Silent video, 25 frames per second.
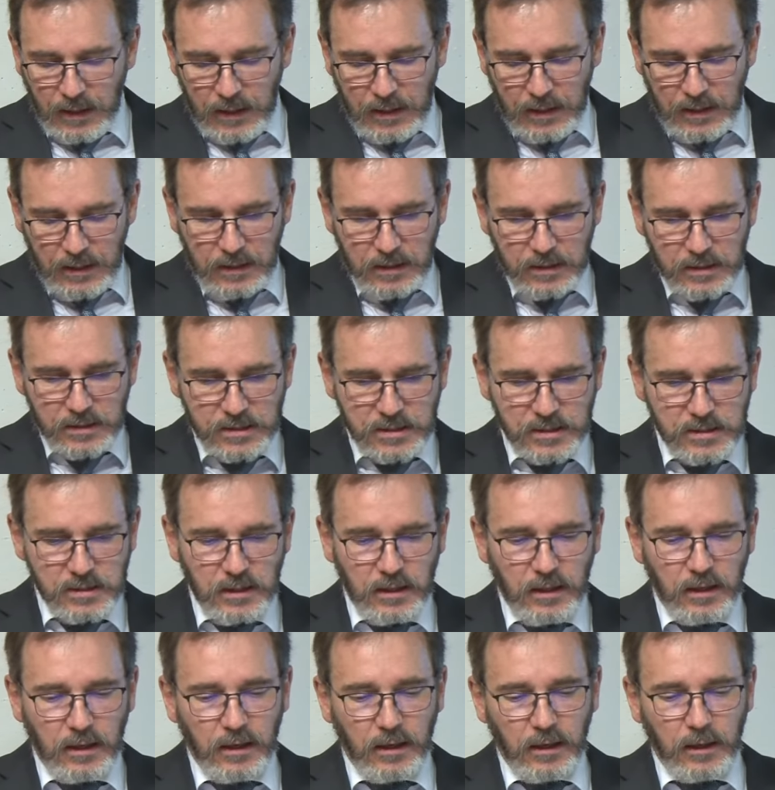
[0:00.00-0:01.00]
is
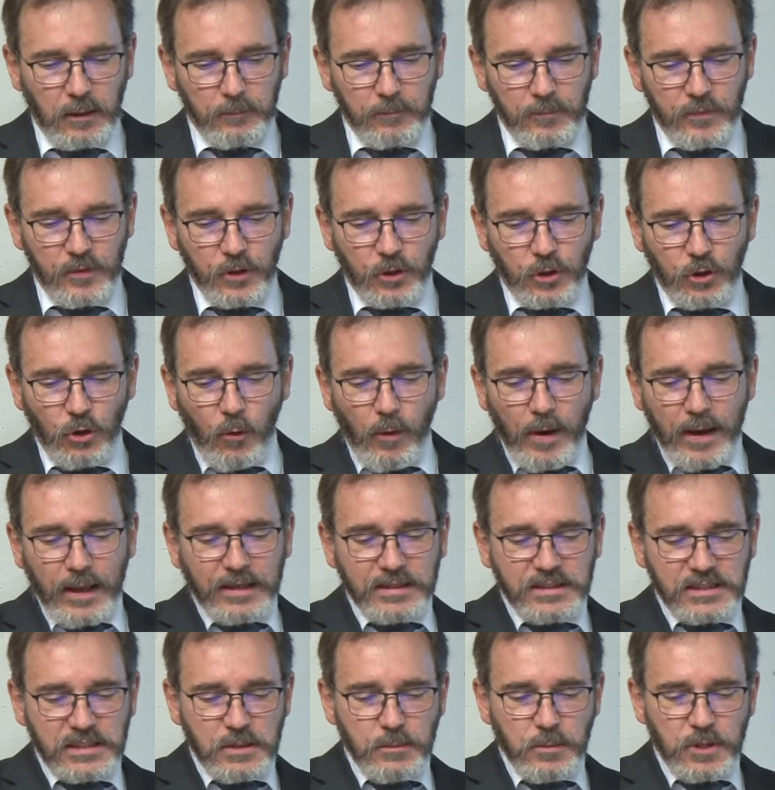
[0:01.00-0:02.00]
the growing
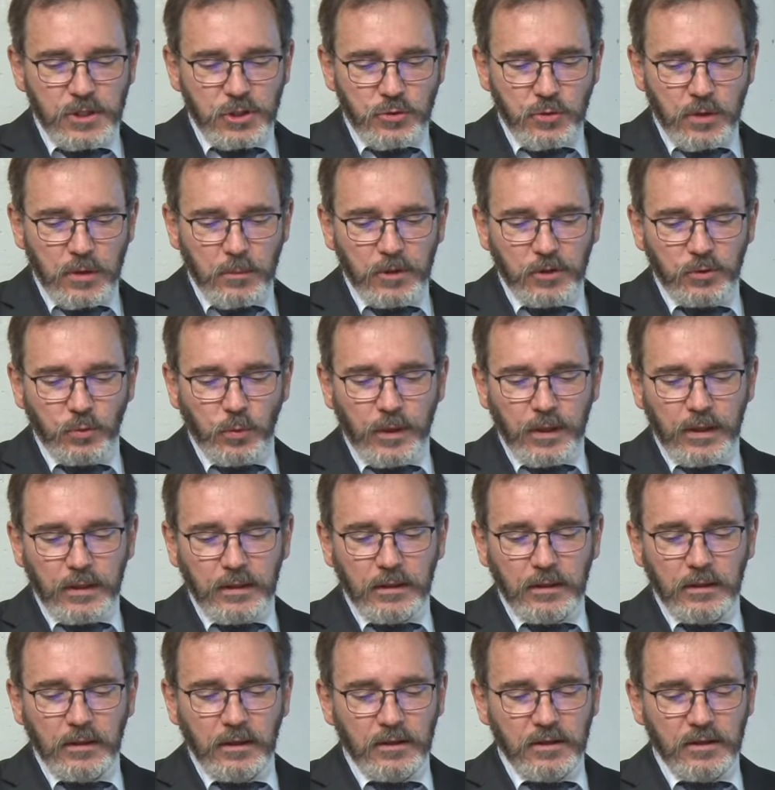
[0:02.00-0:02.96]
asymmetry between